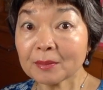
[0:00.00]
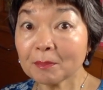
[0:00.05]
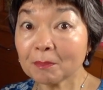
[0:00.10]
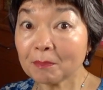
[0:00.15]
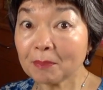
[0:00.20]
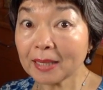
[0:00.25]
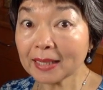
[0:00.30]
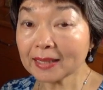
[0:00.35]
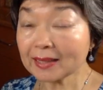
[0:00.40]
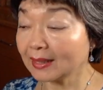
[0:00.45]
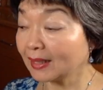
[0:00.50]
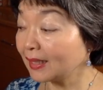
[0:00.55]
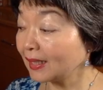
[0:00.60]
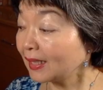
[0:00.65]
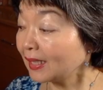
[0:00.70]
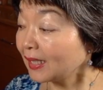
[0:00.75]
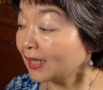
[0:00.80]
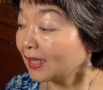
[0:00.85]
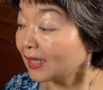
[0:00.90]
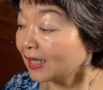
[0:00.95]
But
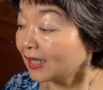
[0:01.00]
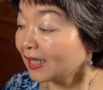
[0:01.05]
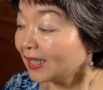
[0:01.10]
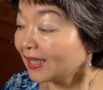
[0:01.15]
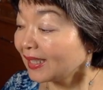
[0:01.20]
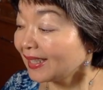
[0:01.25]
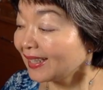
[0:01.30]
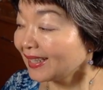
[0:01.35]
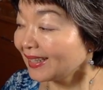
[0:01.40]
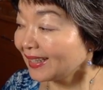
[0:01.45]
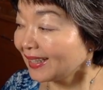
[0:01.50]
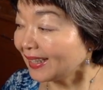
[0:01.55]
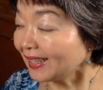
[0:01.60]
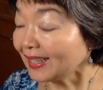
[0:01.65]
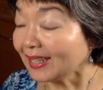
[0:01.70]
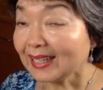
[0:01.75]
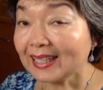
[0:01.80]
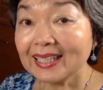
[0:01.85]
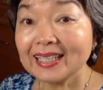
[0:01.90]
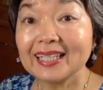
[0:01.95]

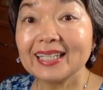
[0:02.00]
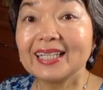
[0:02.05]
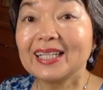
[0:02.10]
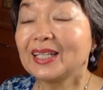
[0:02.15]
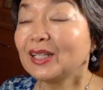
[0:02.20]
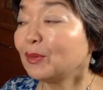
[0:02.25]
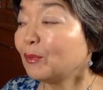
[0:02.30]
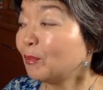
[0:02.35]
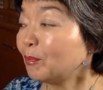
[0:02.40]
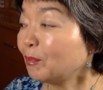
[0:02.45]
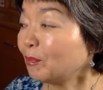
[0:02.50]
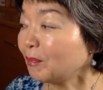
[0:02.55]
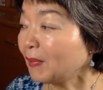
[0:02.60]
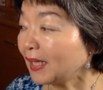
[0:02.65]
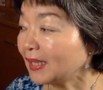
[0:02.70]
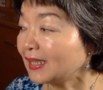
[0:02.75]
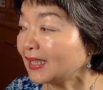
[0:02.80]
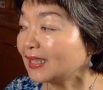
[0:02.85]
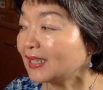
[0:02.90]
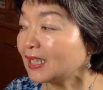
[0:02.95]
he
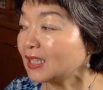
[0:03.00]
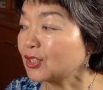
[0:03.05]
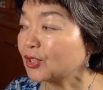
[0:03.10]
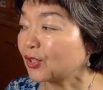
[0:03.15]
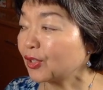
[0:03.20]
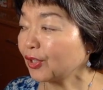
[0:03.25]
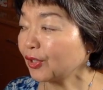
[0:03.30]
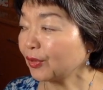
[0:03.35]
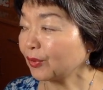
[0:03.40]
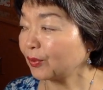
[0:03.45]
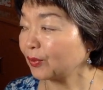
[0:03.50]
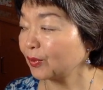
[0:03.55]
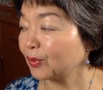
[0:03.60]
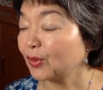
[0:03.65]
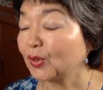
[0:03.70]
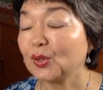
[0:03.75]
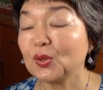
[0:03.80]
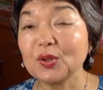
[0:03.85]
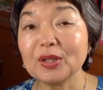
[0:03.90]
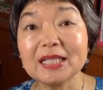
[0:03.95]
met this girl,
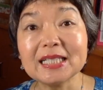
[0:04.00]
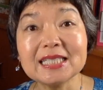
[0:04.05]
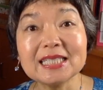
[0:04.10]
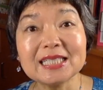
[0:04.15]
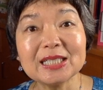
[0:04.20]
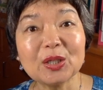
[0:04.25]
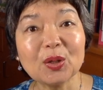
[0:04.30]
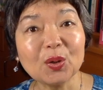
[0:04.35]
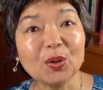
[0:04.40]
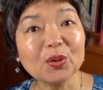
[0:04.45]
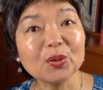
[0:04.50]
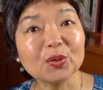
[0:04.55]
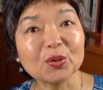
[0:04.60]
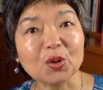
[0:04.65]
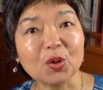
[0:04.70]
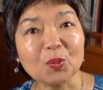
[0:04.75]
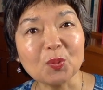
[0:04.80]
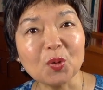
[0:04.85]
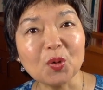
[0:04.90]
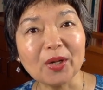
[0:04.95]
Yukishiro
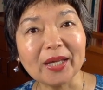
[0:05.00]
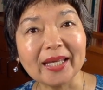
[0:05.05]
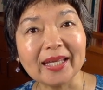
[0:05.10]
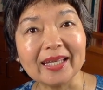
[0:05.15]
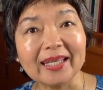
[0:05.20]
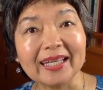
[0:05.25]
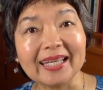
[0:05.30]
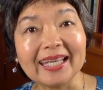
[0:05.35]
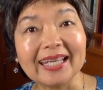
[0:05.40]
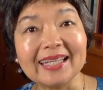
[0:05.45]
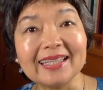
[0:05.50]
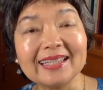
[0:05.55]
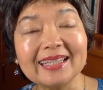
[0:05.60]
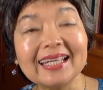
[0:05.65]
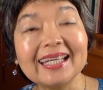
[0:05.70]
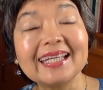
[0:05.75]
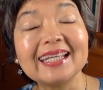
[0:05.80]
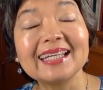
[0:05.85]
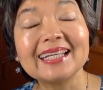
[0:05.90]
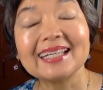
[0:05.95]
Tomoe, and
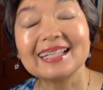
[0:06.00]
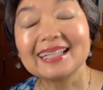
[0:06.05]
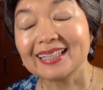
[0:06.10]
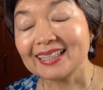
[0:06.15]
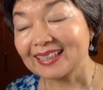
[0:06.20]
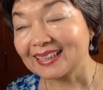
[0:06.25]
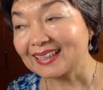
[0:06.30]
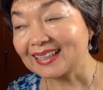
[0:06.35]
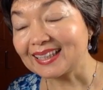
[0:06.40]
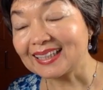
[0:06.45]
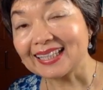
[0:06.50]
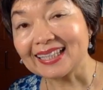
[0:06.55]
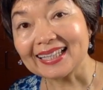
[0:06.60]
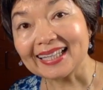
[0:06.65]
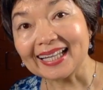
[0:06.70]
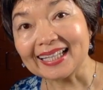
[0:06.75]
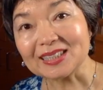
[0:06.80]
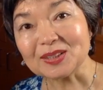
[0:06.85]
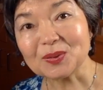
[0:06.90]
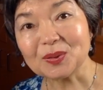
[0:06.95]

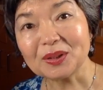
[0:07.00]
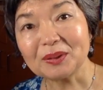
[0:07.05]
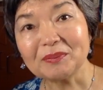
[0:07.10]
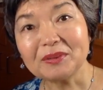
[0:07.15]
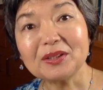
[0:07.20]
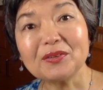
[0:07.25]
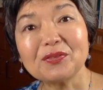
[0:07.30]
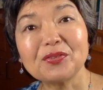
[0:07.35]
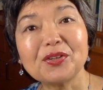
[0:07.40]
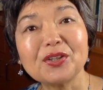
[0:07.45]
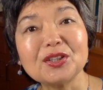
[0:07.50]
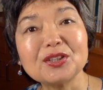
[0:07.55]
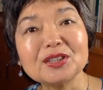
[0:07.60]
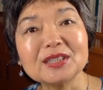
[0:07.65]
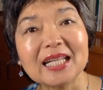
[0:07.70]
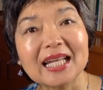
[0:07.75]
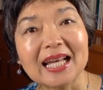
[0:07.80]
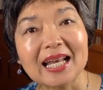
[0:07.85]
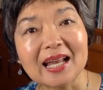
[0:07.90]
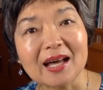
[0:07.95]
that's gonna be the first
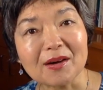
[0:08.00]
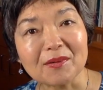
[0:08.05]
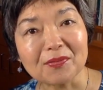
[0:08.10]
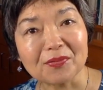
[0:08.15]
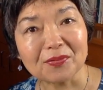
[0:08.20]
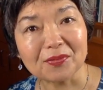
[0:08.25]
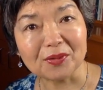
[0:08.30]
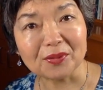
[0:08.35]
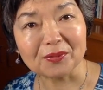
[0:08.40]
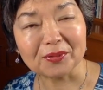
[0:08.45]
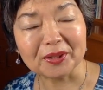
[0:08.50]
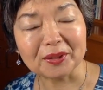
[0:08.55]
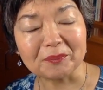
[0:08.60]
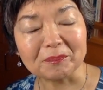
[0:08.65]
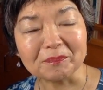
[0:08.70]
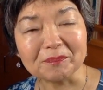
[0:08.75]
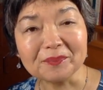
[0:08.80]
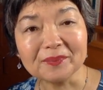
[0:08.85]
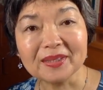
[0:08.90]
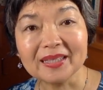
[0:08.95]
love of
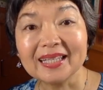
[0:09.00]
him.